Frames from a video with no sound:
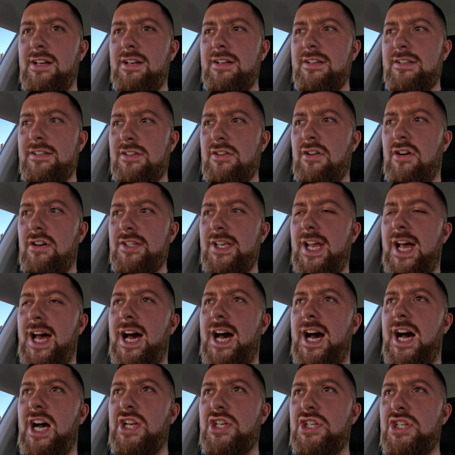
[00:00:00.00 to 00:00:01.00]
It's not as
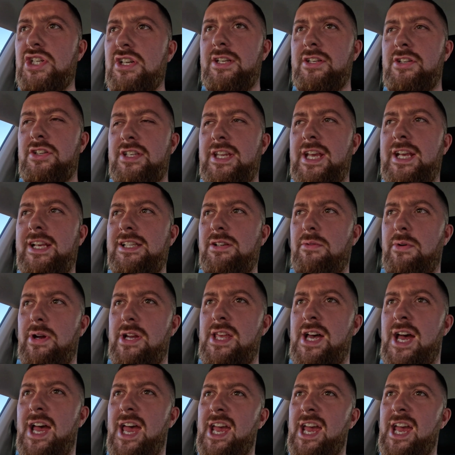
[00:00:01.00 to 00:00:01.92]
harsh. Just takes away that